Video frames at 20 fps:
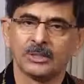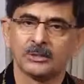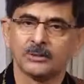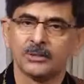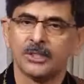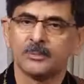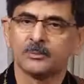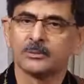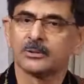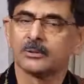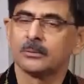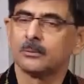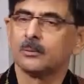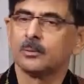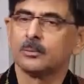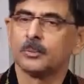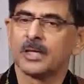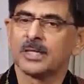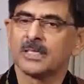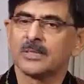the teams
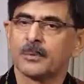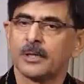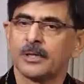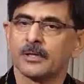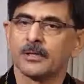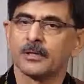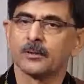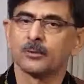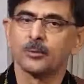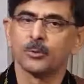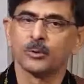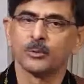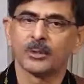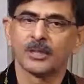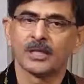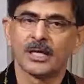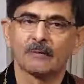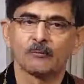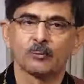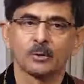who participate in our
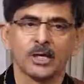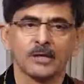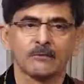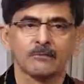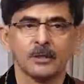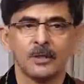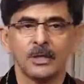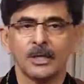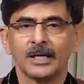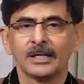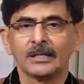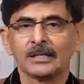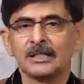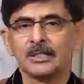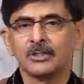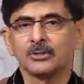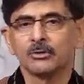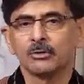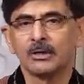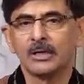tournament have to have at
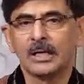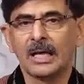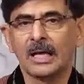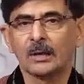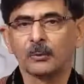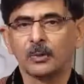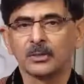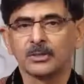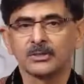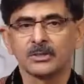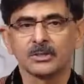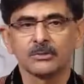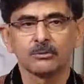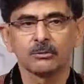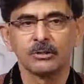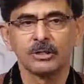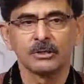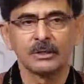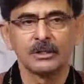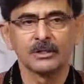least 3 languages and
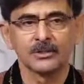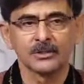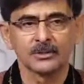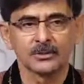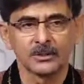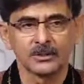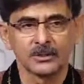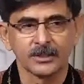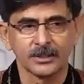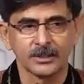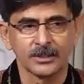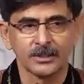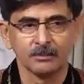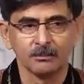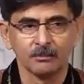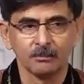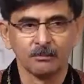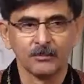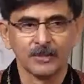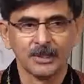3 religions in their team,
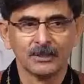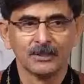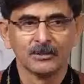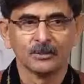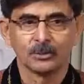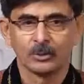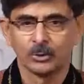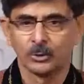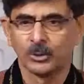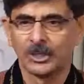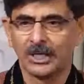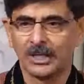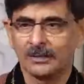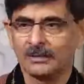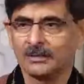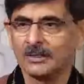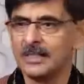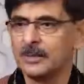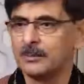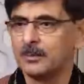so
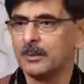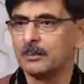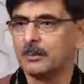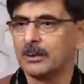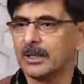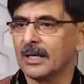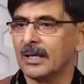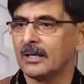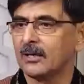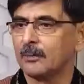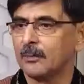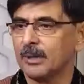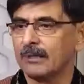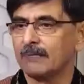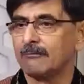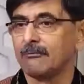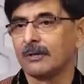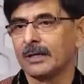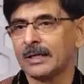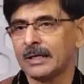that these people can remain
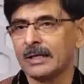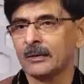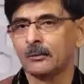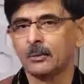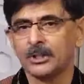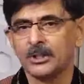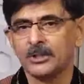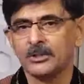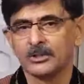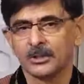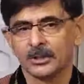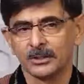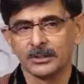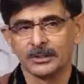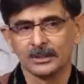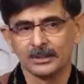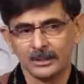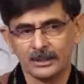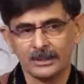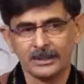friendly with each
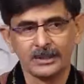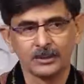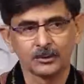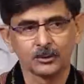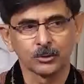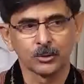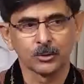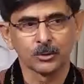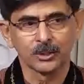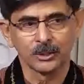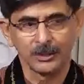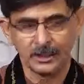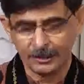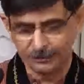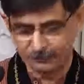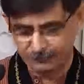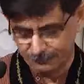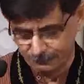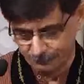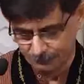other later on in
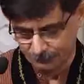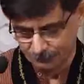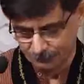life.